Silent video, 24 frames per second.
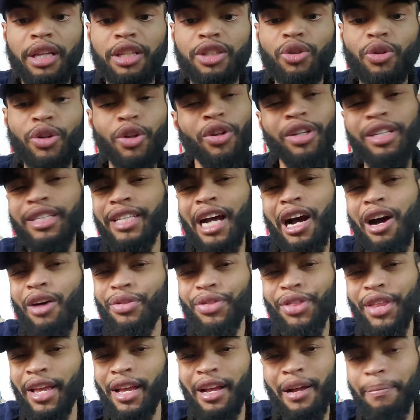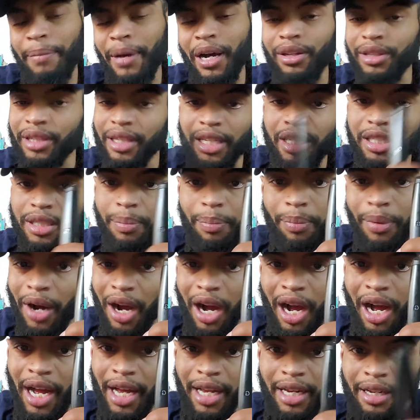So the only down thing about this
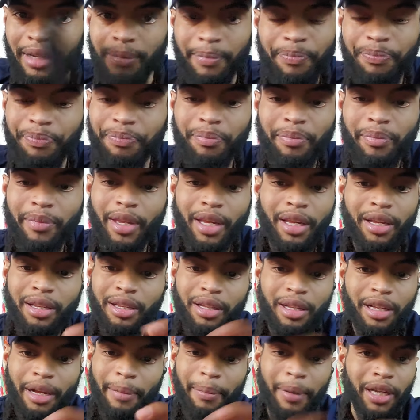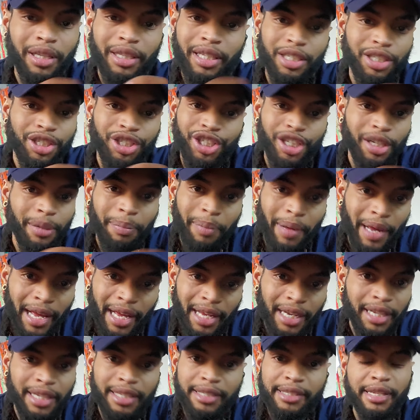pod, about this G
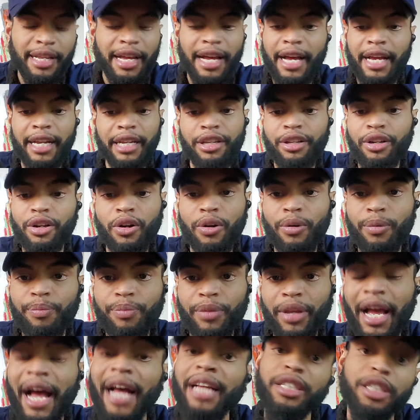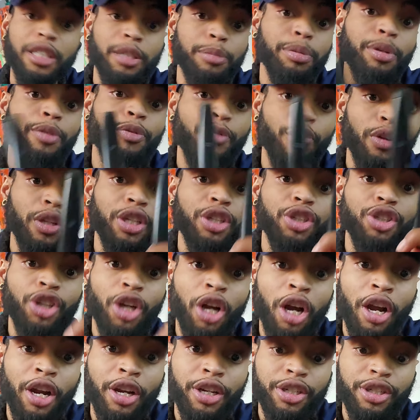Pen, is that, you know, it has to be fully
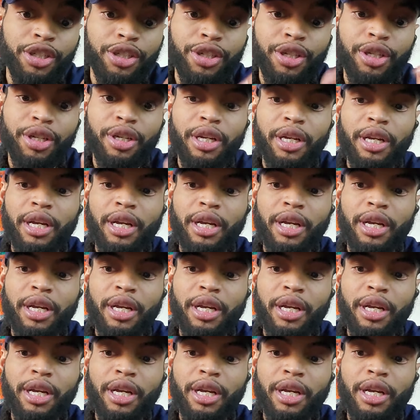charged.